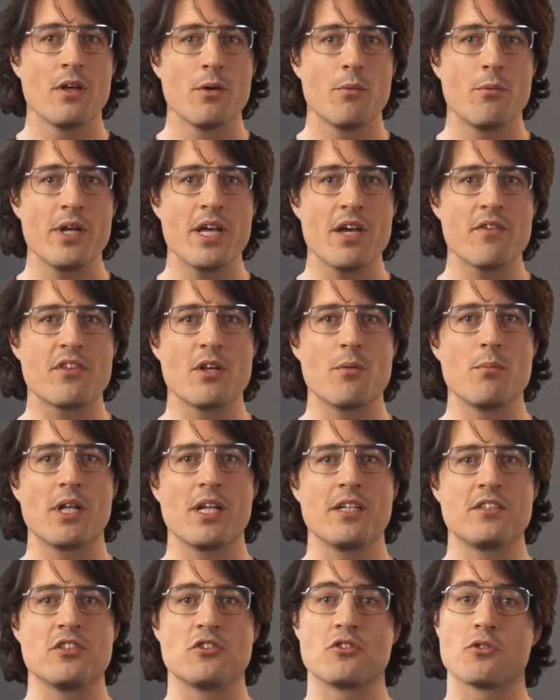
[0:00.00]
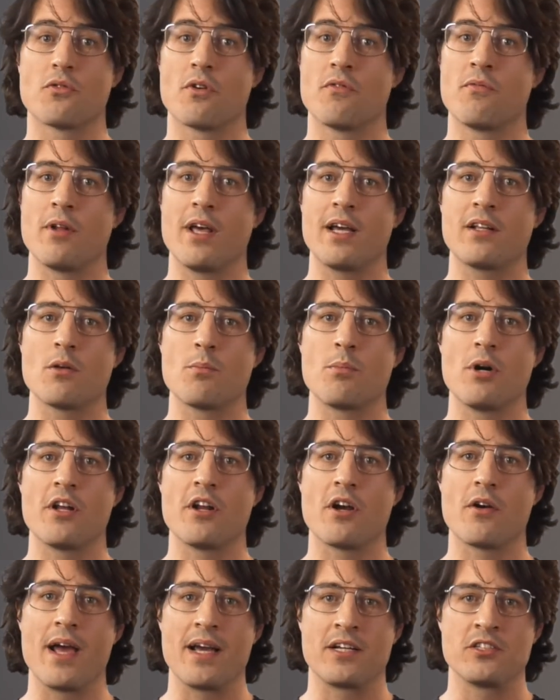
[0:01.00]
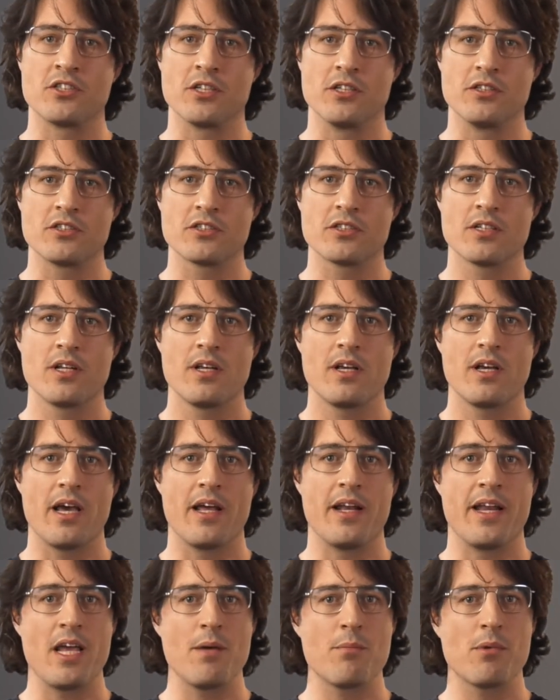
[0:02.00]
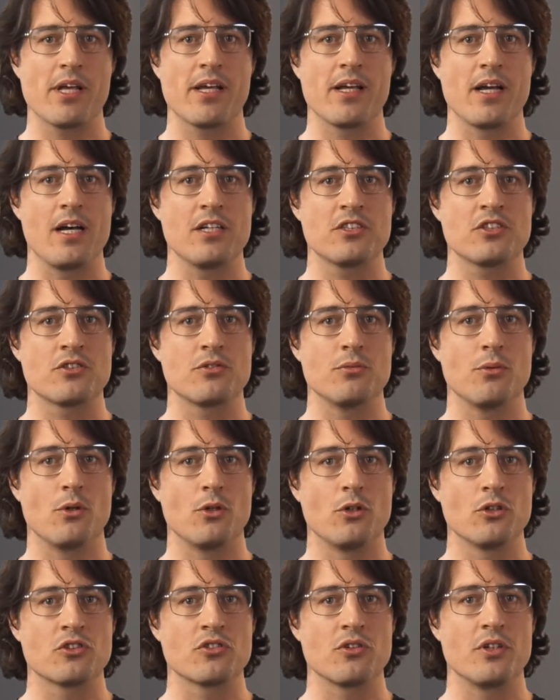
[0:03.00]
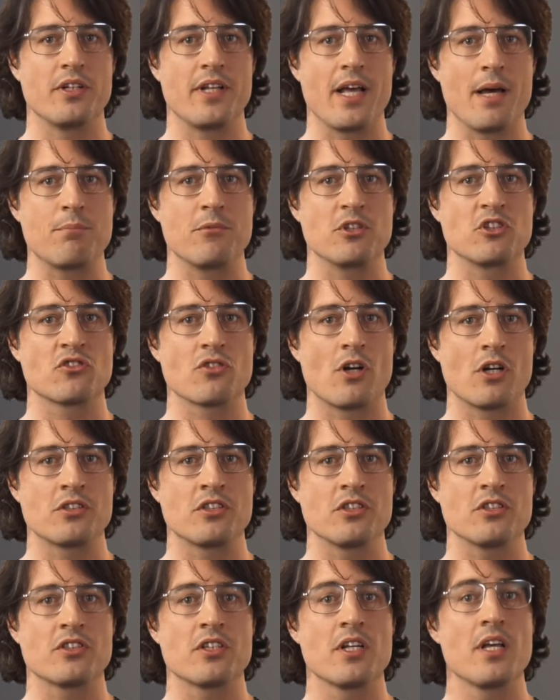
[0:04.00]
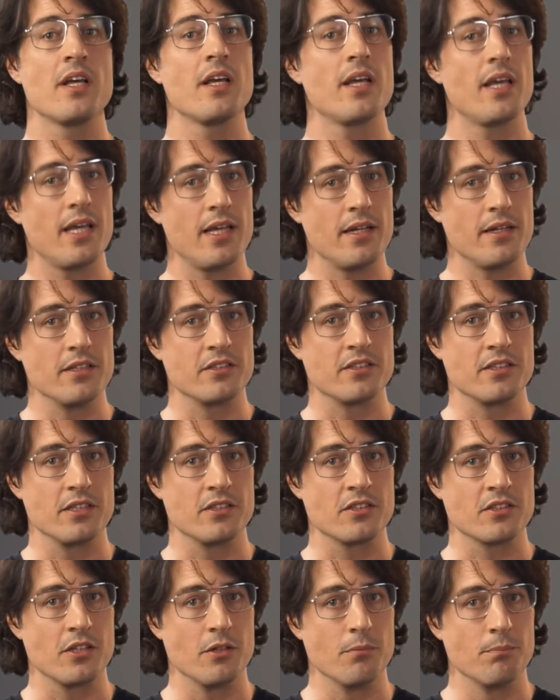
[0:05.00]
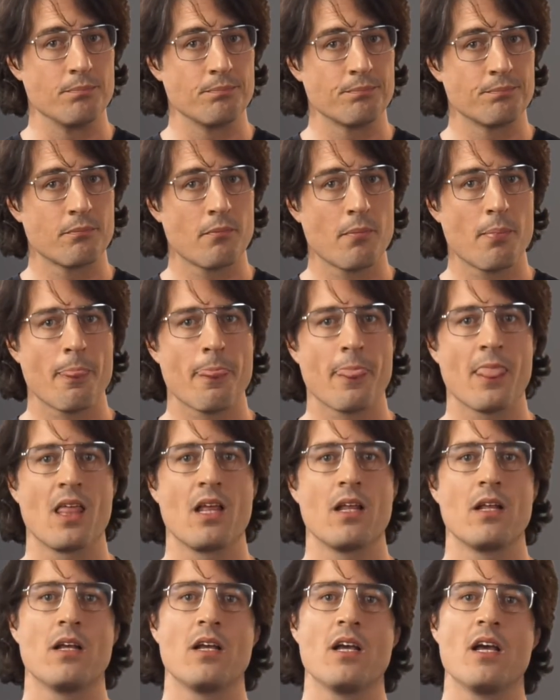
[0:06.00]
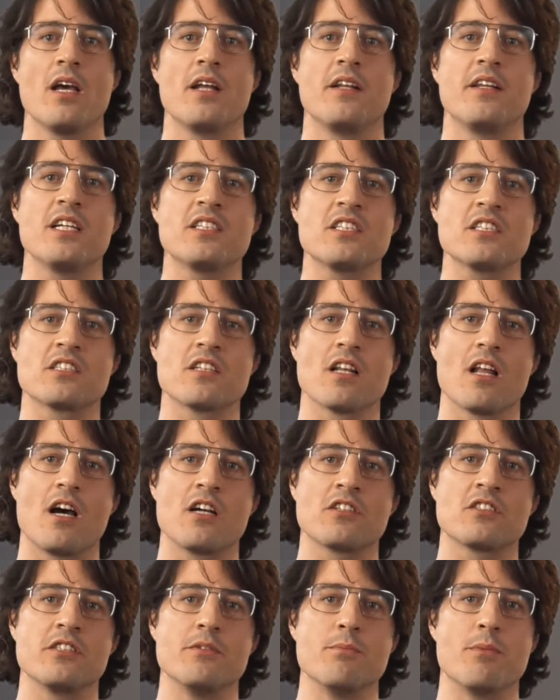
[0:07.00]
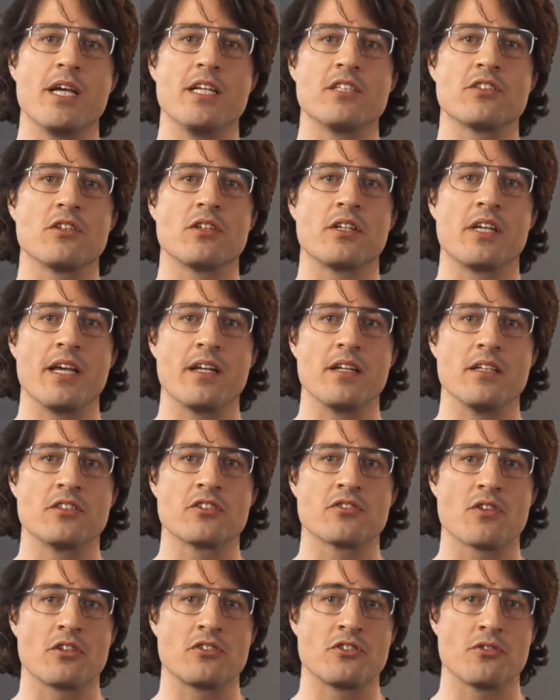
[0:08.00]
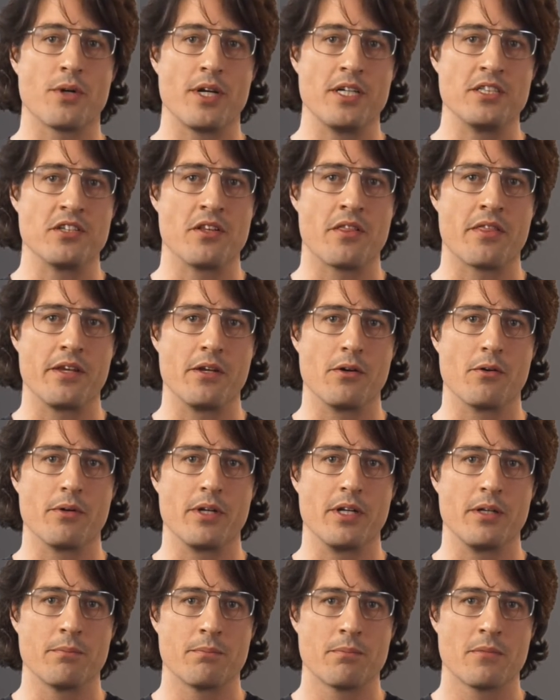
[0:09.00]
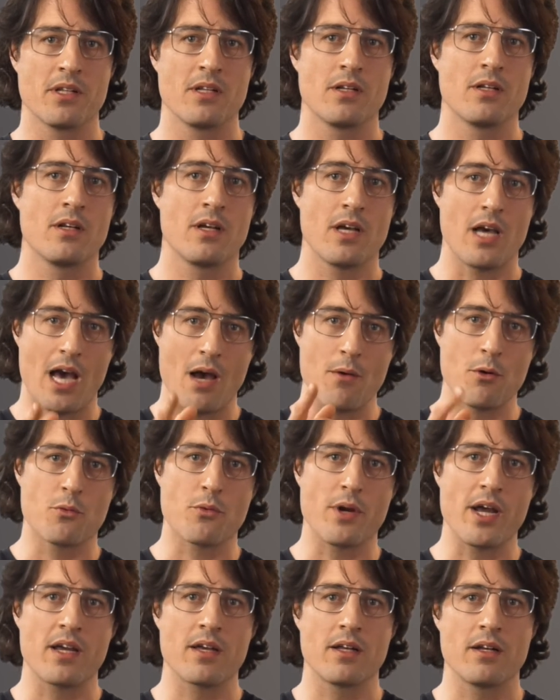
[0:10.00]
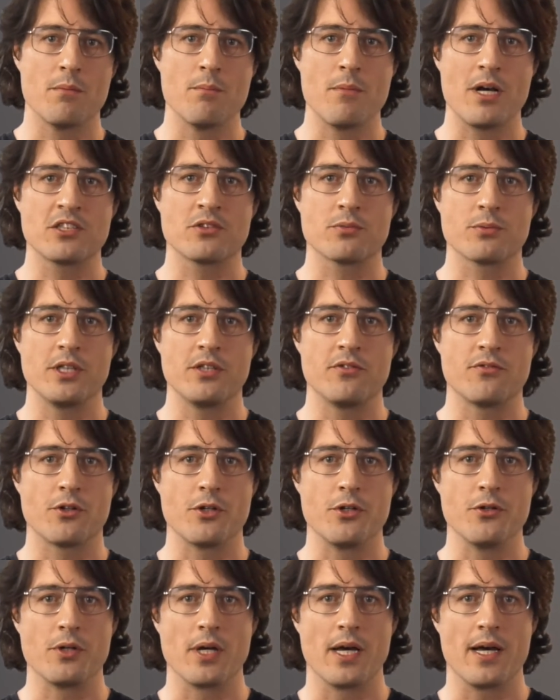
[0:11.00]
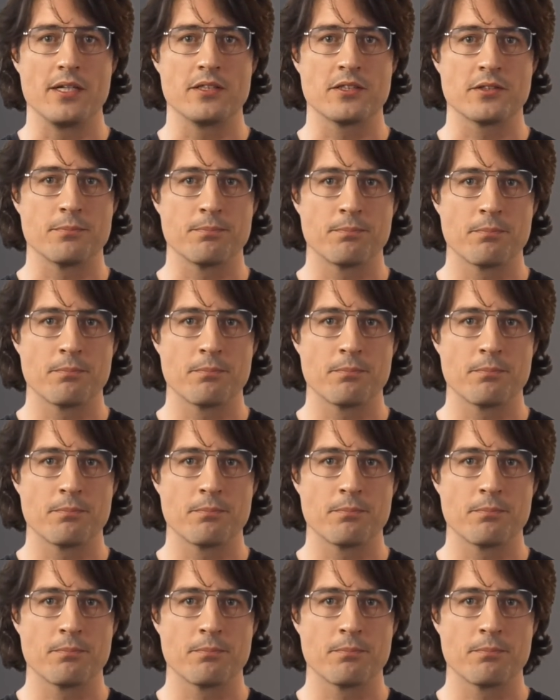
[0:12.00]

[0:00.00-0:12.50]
We have the ability to reflect upon our actions, enabling us to also adapt the structures in the system. This is largely based on Giddens structuration theory. I would reckon a must-read for you guys.